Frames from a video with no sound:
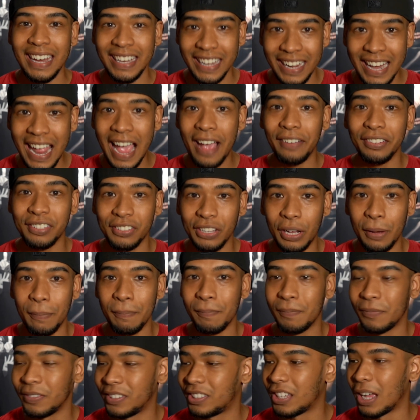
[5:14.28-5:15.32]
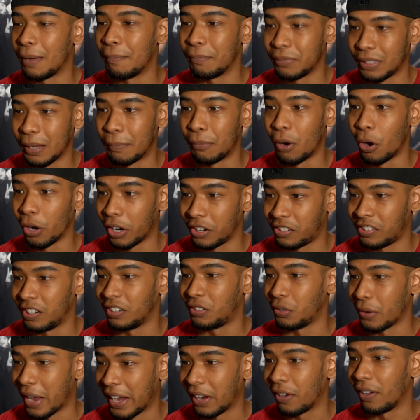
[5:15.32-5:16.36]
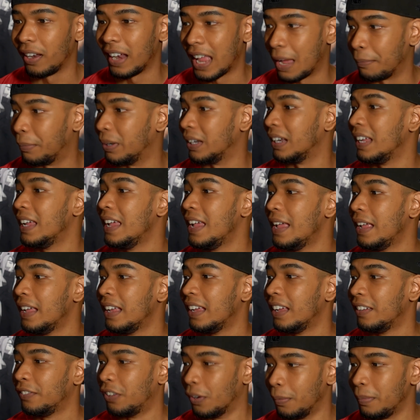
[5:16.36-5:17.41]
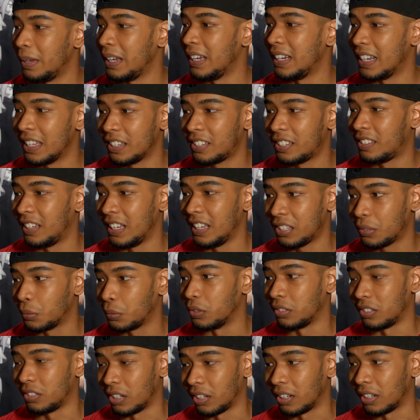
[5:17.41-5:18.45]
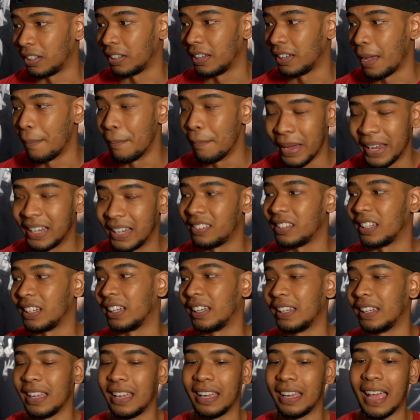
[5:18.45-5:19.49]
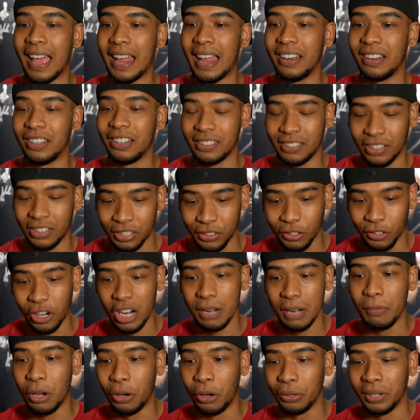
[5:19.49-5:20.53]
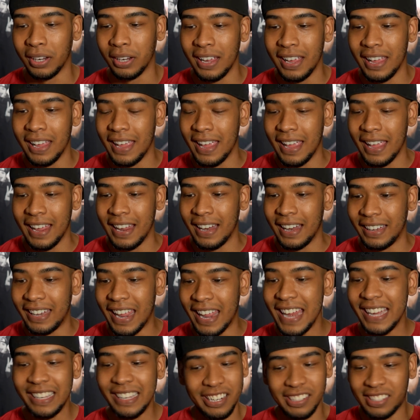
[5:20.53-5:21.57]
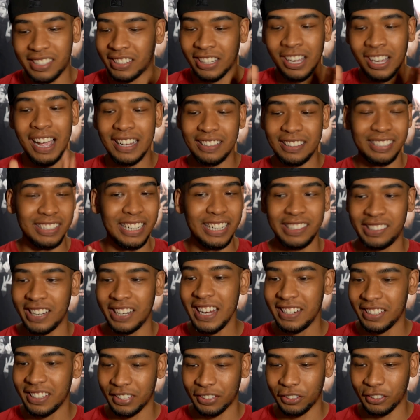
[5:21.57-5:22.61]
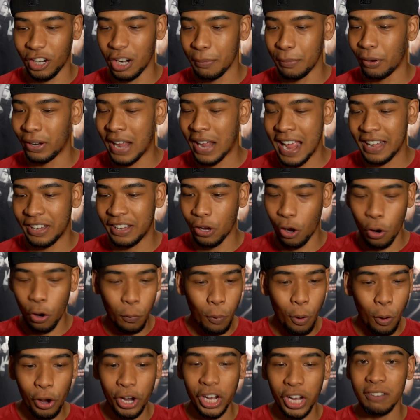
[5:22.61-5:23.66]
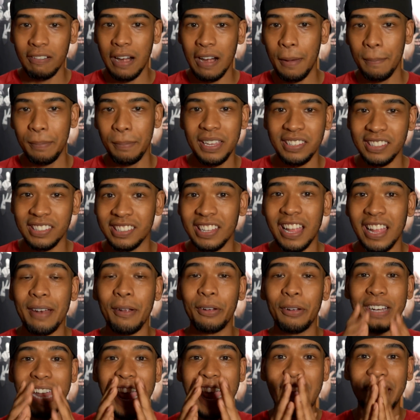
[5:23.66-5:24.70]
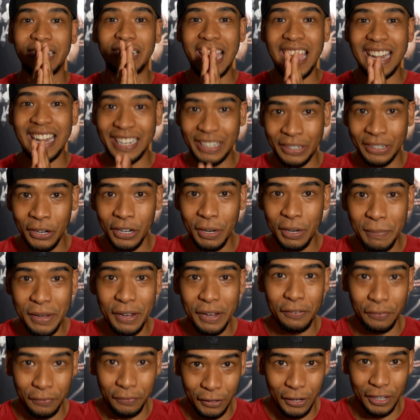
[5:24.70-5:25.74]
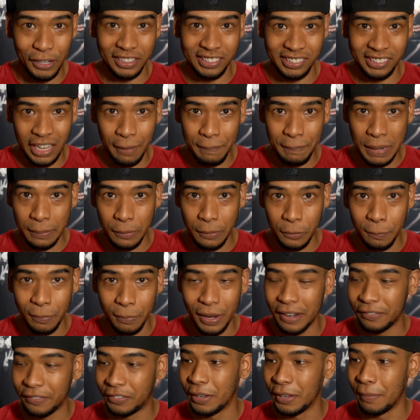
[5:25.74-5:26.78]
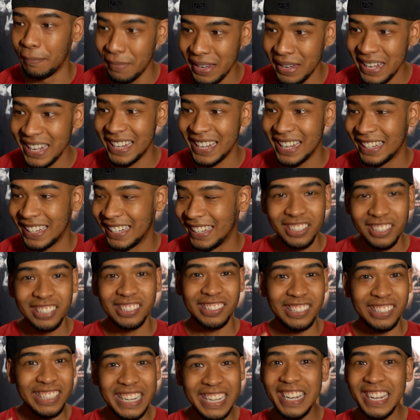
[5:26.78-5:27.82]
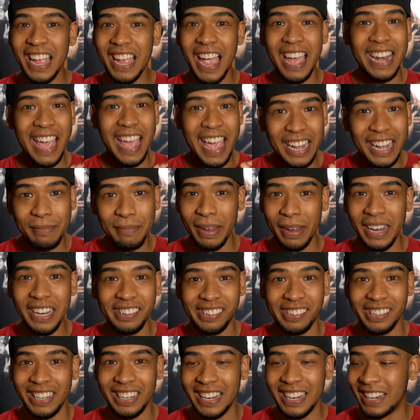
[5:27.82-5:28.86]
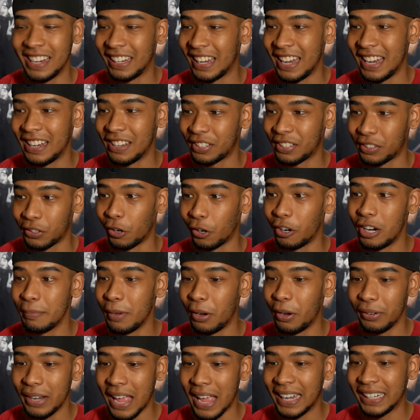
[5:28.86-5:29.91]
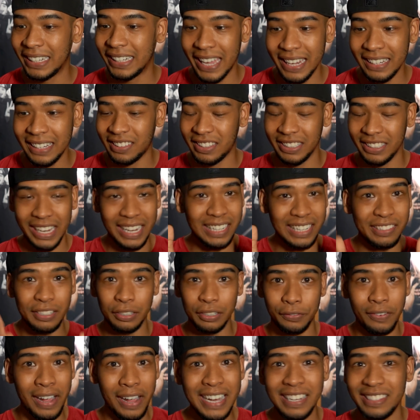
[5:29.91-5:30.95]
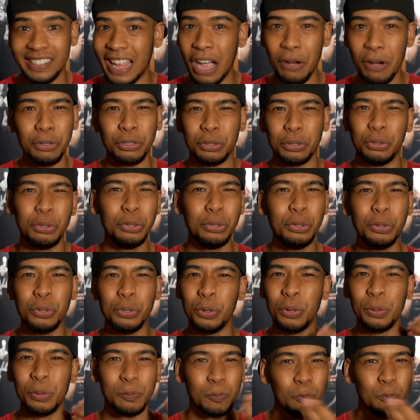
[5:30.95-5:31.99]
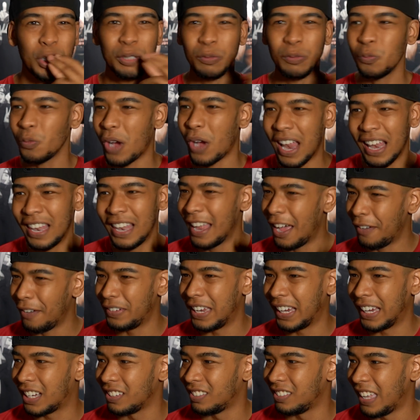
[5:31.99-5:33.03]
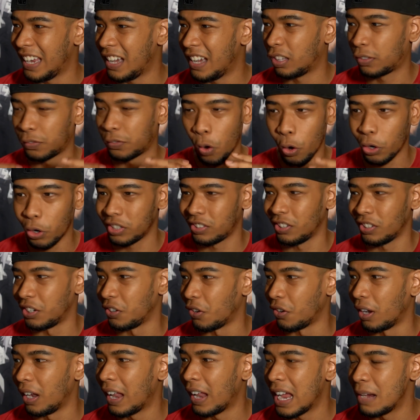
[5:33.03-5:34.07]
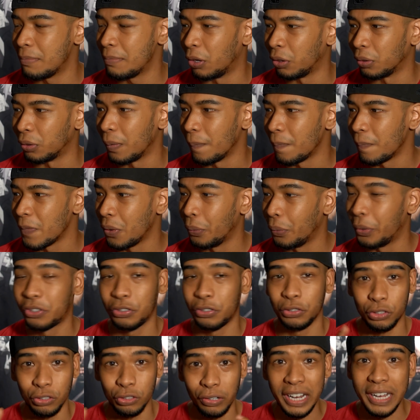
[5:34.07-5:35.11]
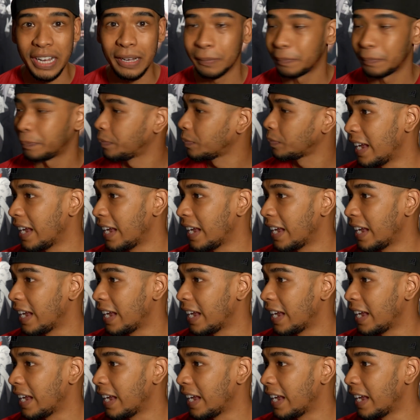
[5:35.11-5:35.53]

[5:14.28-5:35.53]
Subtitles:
It did have some broken shit too, I ain't gonna lie, but for me, this was amazing. And the story mode, they just cut to the chase. The story mode had no walking around business. I know that could be a flaw to some people, but to me, just seeing an animation in the story mode and get to the fights, that was, ooh, I loved it because they just focused on the online mode, which was great.